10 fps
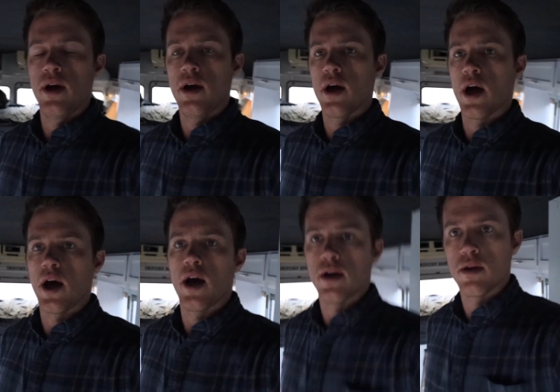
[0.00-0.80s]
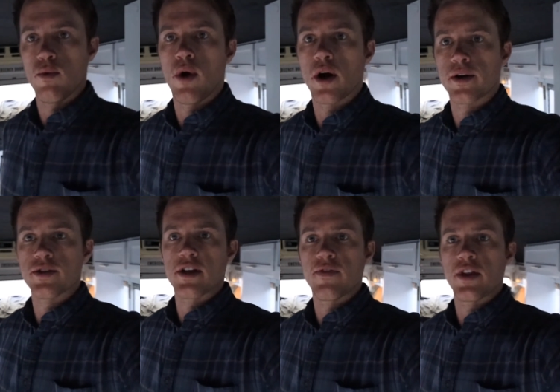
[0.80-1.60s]
water and
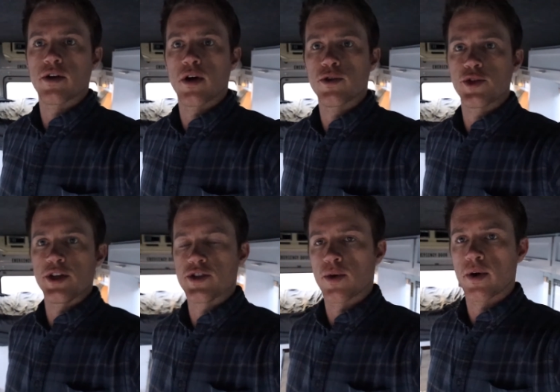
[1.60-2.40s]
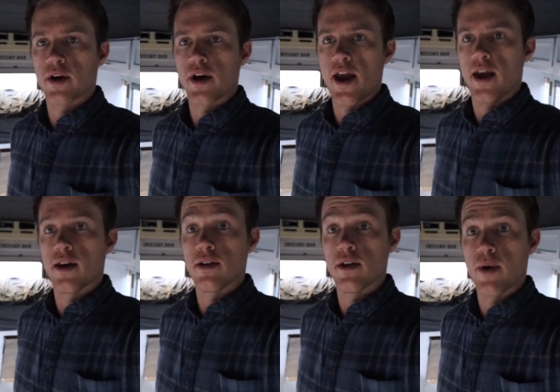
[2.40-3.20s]
stuff at the grocery store,
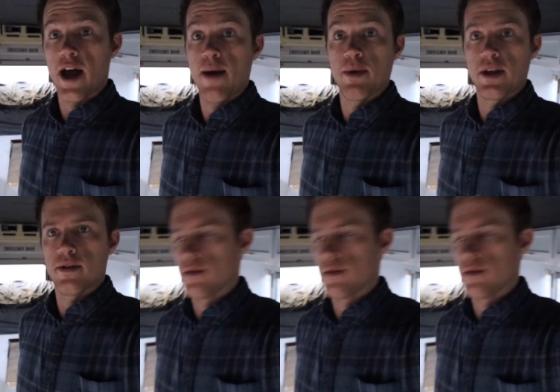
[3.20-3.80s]
and look what happened.